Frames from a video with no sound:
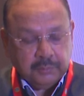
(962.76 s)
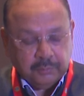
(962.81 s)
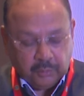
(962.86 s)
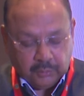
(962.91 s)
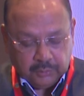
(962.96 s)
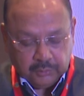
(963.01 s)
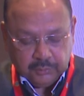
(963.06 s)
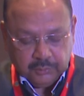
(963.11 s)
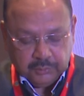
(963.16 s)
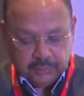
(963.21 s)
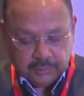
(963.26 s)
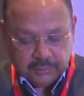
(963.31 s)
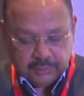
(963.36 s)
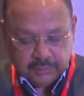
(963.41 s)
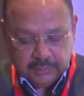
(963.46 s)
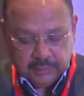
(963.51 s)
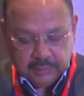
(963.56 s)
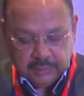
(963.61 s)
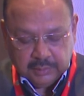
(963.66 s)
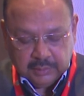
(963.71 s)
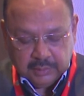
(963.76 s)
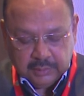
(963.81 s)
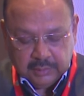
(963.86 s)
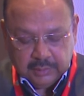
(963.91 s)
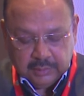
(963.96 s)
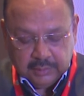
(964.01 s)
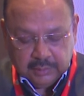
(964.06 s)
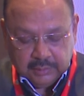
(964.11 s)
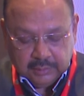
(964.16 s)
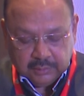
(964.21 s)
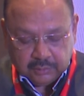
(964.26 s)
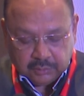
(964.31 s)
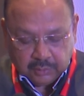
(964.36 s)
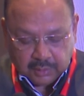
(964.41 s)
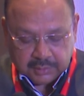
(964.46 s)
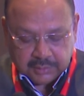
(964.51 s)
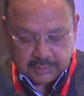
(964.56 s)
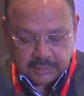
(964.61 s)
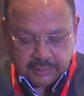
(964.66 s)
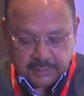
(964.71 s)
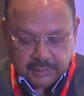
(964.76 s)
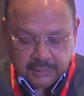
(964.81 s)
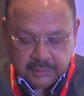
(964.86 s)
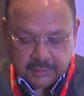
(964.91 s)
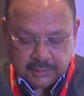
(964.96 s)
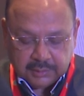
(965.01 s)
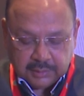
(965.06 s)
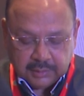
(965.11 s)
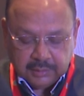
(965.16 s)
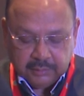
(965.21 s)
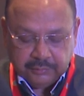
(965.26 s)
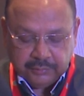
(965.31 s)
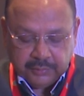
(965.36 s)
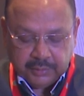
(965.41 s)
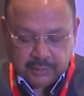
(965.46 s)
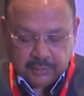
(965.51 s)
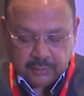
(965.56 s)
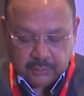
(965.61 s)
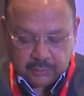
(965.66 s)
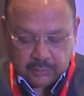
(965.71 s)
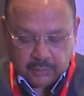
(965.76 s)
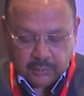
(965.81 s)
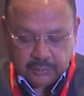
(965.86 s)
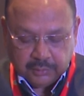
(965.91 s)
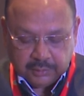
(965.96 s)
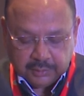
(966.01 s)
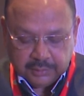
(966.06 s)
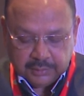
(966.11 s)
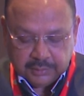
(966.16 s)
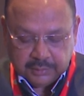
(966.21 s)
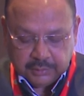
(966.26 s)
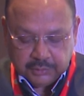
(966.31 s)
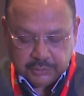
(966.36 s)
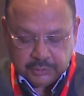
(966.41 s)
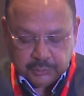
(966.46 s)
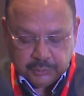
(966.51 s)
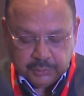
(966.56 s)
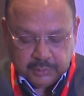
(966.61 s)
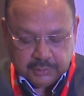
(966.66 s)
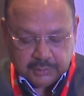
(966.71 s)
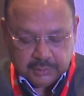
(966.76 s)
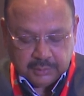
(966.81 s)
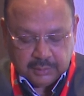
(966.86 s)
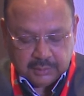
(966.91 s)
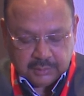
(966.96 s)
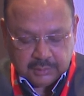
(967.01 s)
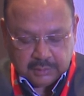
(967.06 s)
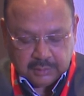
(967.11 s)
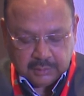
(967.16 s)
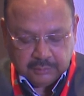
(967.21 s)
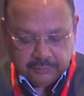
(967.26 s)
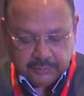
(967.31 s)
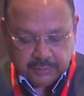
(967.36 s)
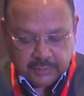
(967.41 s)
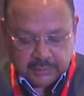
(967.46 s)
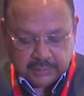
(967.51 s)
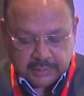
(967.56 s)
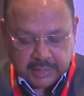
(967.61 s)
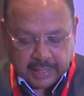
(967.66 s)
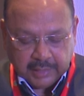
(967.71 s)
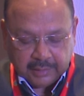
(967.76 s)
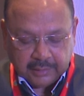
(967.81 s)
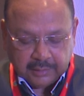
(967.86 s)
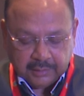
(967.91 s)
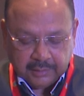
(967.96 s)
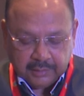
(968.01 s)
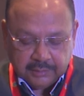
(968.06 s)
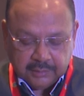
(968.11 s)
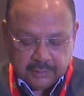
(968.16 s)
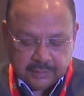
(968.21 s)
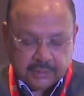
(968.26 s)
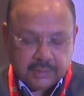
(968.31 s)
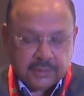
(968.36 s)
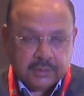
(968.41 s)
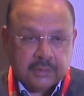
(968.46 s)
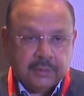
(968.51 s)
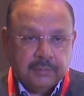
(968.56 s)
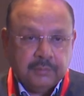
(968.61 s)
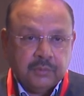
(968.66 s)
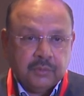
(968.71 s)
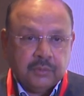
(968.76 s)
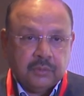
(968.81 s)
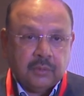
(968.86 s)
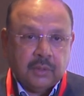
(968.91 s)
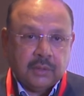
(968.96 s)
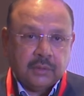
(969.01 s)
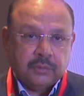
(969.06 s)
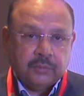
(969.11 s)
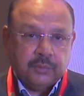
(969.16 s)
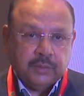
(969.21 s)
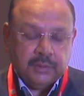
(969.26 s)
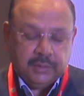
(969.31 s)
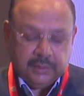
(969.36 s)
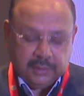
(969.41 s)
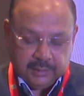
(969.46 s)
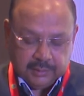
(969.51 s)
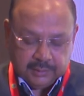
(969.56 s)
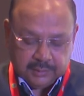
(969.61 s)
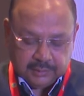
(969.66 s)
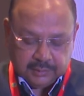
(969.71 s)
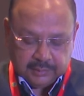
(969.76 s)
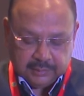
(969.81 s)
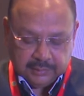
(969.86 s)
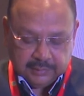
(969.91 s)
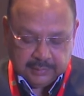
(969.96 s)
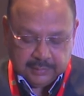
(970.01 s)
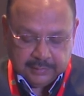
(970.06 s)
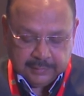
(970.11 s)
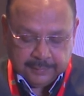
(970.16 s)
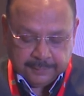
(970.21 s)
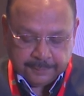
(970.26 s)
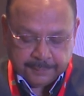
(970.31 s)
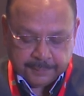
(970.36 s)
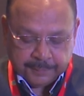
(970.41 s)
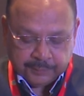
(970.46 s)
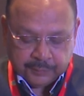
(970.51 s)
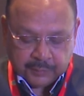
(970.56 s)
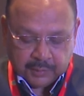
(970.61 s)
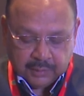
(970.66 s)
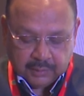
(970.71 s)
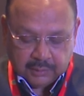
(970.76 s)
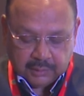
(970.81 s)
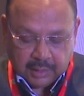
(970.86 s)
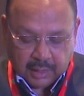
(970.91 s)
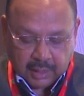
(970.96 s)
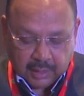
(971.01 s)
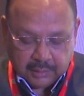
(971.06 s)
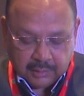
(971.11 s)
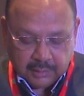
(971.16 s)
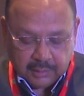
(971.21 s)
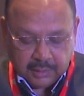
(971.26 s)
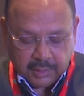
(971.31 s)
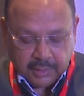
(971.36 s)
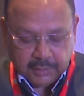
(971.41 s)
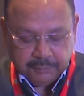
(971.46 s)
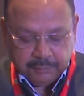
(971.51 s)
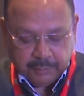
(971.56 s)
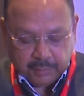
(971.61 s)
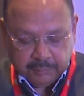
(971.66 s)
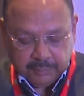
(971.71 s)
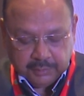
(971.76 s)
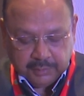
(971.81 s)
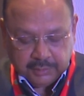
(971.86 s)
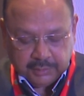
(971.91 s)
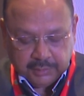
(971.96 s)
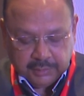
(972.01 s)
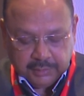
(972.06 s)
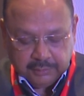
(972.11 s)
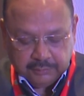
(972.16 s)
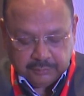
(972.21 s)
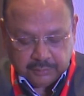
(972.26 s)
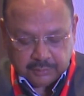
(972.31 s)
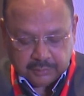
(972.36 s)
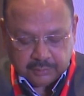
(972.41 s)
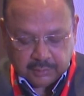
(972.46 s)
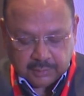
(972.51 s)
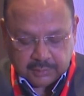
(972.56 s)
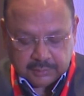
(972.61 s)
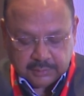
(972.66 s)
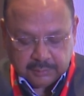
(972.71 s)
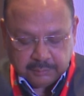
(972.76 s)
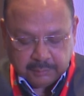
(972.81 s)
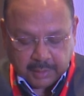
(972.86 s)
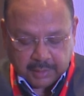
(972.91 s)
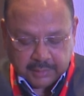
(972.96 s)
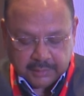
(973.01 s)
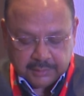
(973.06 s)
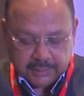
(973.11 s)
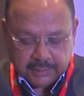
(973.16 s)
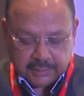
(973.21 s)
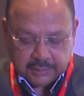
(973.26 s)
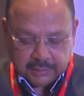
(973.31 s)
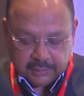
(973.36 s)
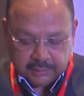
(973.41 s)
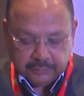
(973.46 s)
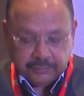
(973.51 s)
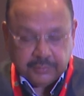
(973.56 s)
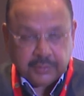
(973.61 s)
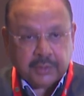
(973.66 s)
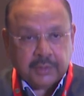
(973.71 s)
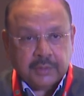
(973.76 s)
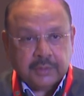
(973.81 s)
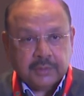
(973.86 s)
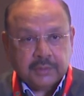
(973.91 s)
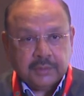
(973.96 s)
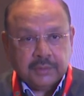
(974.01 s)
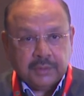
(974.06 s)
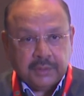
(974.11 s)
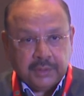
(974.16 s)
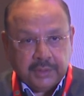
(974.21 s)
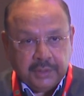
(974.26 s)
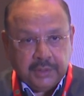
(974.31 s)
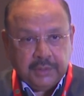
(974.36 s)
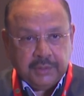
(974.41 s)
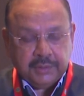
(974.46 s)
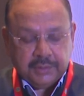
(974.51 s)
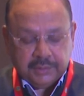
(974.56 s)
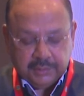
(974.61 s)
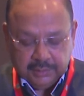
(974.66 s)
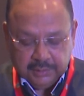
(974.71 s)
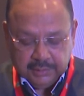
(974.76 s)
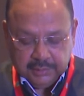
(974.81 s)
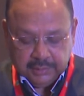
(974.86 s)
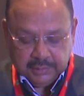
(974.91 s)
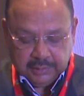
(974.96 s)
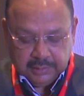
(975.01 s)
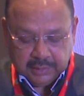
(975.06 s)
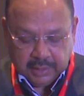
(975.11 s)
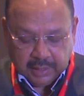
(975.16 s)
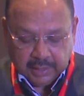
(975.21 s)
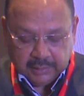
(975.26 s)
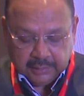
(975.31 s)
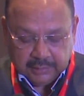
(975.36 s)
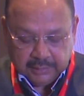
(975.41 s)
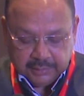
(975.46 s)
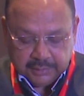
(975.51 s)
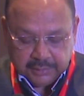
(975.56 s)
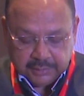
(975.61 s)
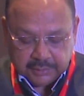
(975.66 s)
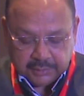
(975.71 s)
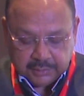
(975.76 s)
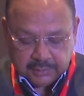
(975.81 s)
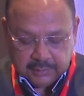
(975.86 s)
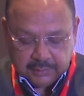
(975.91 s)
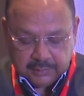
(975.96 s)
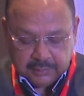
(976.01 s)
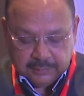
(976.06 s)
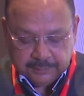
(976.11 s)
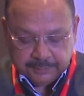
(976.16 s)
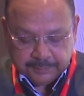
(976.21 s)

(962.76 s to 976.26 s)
modules. Trusted certificate authorities issue digital certificates anchoring the system's trustworthiness. The underlying public key infrastructure manages certificates, keys, and digital